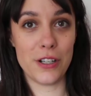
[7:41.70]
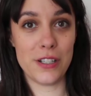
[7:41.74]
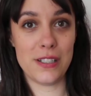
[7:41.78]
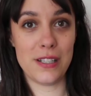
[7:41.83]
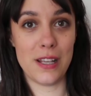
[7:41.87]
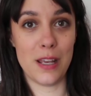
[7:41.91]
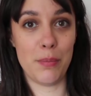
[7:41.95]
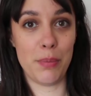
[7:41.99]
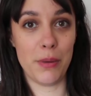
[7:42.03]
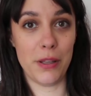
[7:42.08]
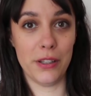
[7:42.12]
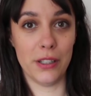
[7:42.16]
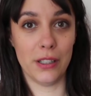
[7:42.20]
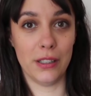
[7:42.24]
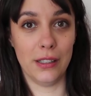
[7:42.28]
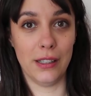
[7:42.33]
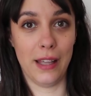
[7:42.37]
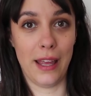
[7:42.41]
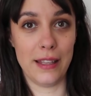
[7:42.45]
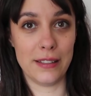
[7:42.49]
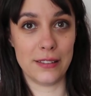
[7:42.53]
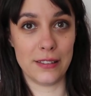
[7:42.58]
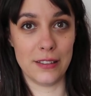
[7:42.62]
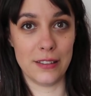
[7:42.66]
tip in the
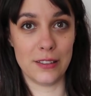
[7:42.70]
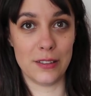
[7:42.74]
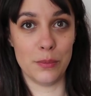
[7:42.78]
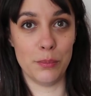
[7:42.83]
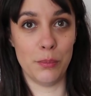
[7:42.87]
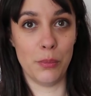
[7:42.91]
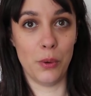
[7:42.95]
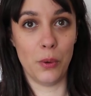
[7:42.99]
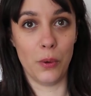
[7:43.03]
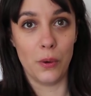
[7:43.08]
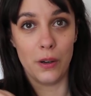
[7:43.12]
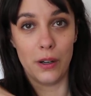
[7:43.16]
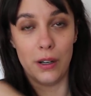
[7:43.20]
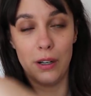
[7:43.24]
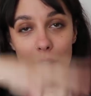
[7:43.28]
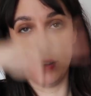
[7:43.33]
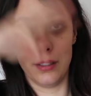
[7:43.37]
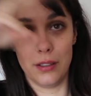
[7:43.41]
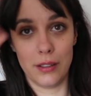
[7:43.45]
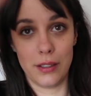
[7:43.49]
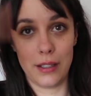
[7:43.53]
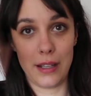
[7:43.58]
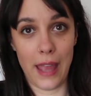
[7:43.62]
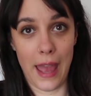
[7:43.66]
less is
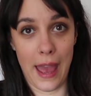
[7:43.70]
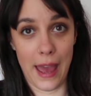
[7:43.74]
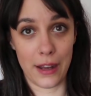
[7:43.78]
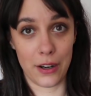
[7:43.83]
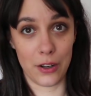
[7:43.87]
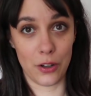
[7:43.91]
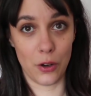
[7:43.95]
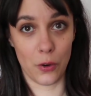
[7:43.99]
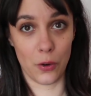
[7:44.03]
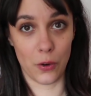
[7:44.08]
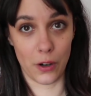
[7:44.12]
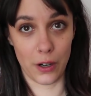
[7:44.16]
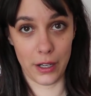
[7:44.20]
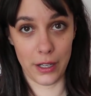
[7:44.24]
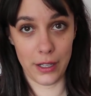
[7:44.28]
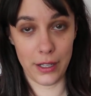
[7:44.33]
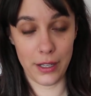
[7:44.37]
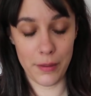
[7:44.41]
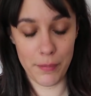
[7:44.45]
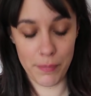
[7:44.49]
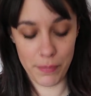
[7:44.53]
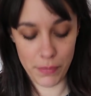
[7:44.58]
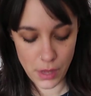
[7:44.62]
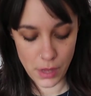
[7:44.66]
more
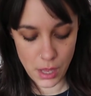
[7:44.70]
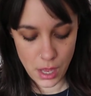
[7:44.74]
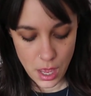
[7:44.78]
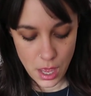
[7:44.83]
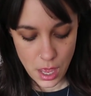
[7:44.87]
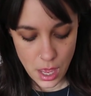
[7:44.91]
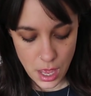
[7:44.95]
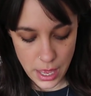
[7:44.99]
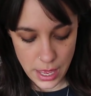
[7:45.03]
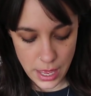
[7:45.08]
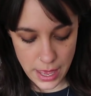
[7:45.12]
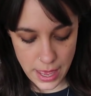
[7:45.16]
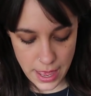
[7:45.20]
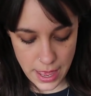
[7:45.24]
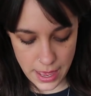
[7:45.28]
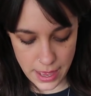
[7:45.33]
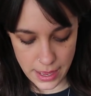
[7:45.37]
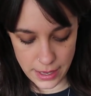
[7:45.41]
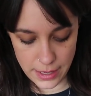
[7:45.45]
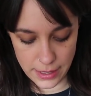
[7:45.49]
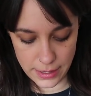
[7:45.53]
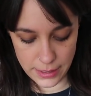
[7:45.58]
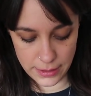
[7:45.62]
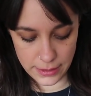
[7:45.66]
category
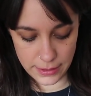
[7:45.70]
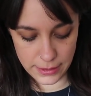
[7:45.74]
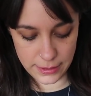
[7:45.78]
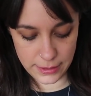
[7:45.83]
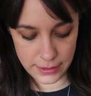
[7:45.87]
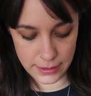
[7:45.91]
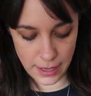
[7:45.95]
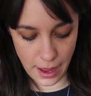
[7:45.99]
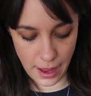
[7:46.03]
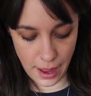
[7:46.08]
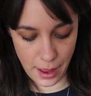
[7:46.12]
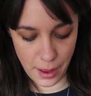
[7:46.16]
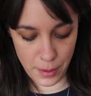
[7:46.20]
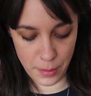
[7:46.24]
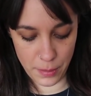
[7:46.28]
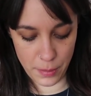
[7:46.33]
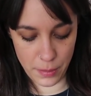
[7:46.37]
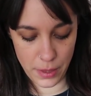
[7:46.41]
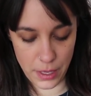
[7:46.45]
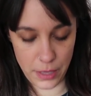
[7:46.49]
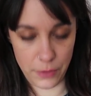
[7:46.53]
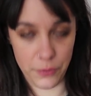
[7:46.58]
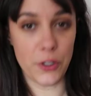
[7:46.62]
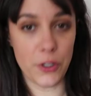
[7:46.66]
is
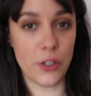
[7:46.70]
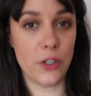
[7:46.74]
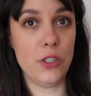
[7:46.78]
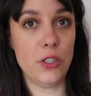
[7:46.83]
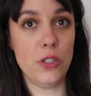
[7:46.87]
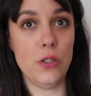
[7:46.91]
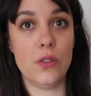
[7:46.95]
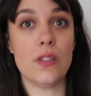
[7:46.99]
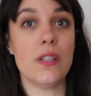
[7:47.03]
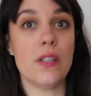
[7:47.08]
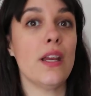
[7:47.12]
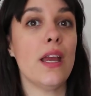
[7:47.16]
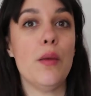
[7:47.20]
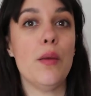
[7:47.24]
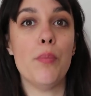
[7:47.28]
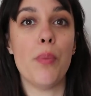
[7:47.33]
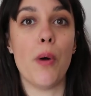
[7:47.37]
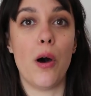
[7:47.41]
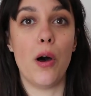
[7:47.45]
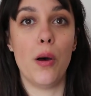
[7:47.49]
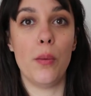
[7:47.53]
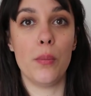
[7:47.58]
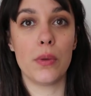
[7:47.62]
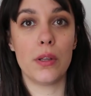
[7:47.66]
if you're using a
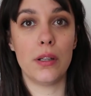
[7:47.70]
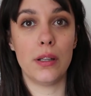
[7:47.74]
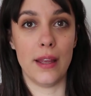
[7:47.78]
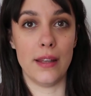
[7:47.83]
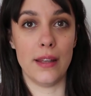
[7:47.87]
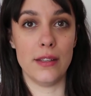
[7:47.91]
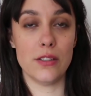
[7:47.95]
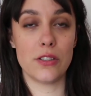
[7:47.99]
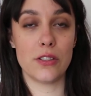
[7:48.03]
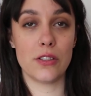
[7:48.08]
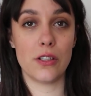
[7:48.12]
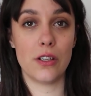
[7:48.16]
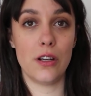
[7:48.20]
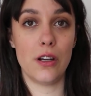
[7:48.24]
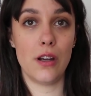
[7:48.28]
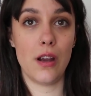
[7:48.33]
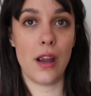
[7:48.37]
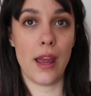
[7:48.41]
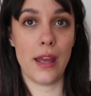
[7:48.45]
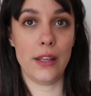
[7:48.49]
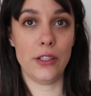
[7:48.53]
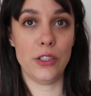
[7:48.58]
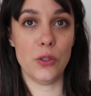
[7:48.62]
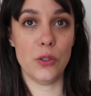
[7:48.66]
balm
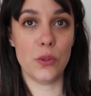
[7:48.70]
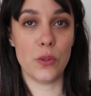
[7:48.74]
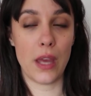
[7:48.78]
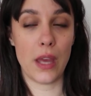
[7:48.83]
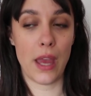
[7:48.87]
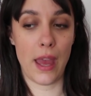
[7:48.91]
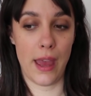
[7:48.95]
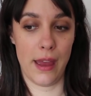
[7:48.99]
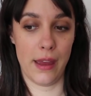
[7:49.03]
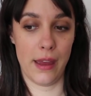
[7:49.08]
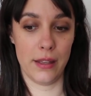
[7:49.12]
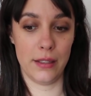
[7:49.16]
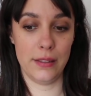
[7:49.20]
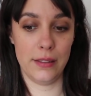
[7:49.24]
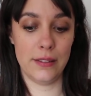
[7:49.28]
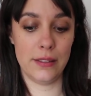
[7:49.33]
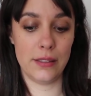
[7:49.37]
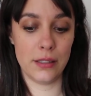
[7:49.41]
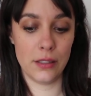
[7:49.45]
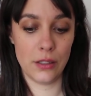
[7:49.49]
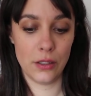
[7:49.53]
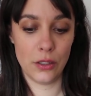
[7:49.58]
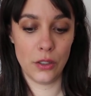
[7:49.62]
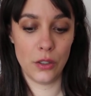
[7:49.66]
cleanser and you
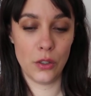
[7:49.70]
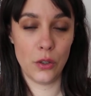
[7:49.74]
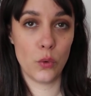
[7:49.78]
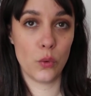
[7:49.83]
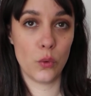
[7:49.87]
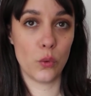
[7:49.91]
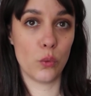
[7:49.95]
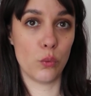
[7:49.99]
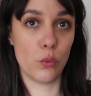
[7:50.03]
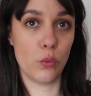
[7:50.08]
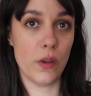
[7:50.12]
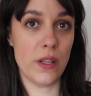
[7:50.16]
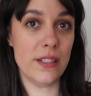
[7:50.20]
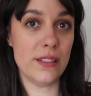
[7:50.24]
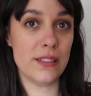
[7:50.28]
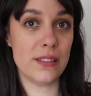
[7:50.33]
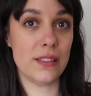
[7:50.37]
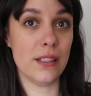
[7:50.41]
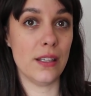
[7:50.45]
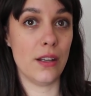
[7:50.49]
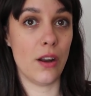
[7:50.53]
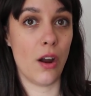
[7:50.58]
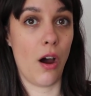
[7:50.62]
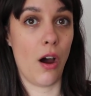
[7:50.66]
can't
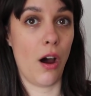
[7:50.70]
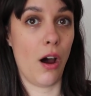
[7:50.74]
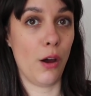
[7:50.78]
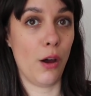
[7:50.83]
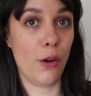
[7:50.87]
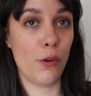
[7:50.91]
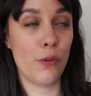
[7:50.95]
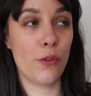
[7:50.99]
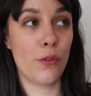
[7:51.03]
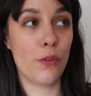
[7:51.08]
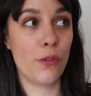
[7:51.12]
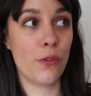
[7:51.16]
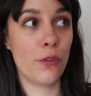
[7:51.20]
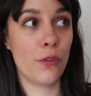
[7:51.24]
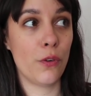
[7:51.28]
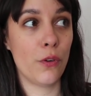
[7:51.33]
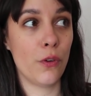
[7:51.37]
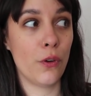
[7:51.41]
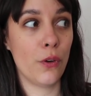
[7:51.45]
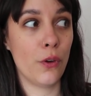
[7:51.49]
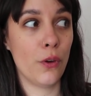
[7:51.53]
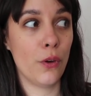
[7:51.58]
rinse it off